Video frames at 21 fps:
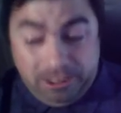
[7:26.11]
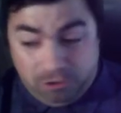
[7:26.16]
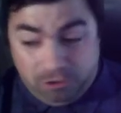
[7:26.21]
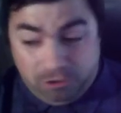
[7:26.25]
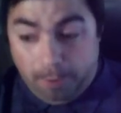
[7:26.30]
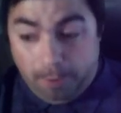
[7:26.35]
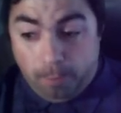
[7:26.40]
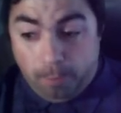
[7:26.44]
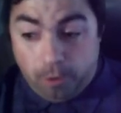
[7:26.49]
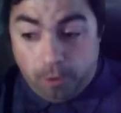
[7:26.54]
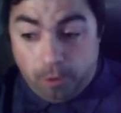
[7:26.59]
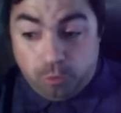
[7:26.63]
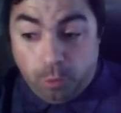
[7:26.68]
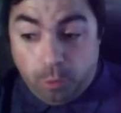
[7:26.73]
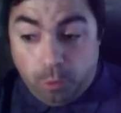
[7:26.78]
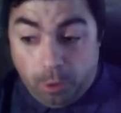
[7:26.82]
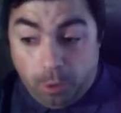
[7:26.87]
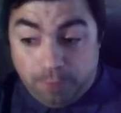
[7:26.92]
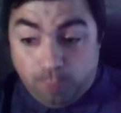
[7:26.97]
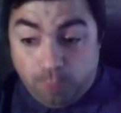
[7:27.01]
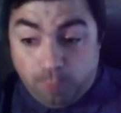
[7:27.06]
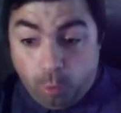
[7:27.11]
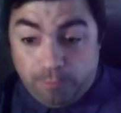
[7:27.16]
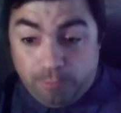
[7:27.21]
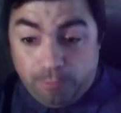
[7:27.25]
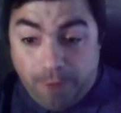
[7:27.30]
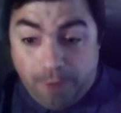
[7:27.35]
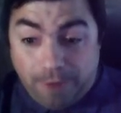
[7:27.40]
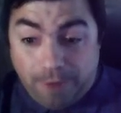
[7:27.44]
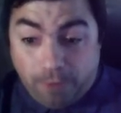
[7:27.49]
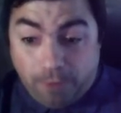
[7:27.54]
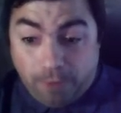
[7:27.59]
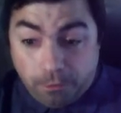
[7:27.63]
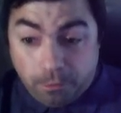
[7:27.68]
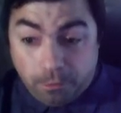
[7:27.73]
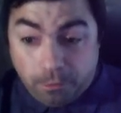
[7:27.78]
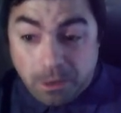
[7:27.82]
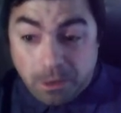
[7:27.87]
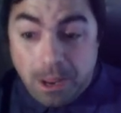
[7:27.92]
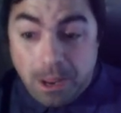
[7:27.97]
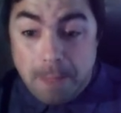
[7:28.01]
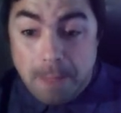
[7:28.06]
at some points we were at four or five
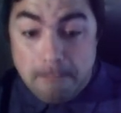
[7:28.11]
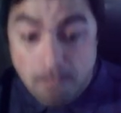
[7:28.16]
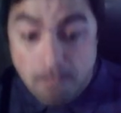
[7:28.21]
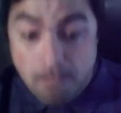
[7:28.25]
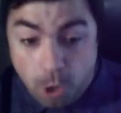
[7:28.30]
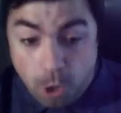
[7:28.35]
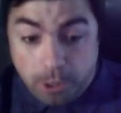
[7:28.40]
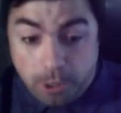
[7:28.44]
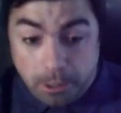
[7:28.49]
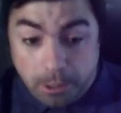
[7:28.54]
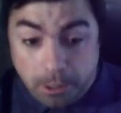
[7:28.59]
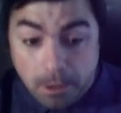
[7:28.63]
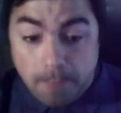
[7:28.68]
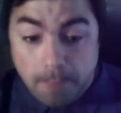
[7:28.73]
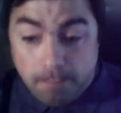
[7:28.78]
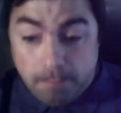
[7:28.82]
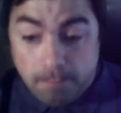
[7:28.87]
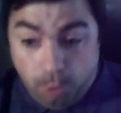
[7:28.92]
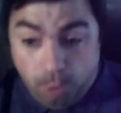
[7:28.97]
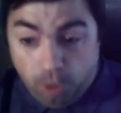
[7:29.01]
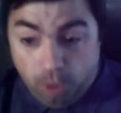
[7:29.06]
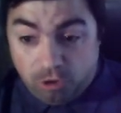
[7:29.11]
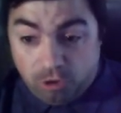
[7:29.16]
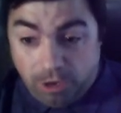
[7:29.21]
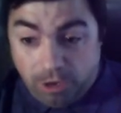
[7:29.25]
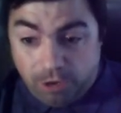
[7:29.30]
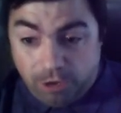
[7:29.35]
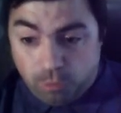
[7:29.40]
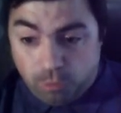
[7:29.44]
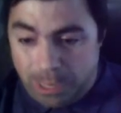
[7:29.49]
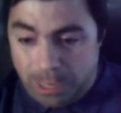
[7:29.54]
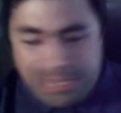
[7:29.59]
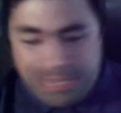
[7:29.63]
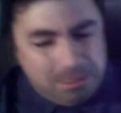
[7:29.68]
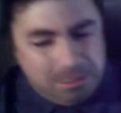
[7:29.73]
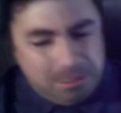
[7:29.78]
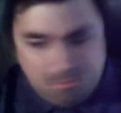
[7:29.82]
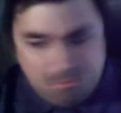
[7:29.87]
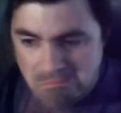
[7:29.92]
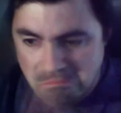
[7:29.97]
hundred million birds last week.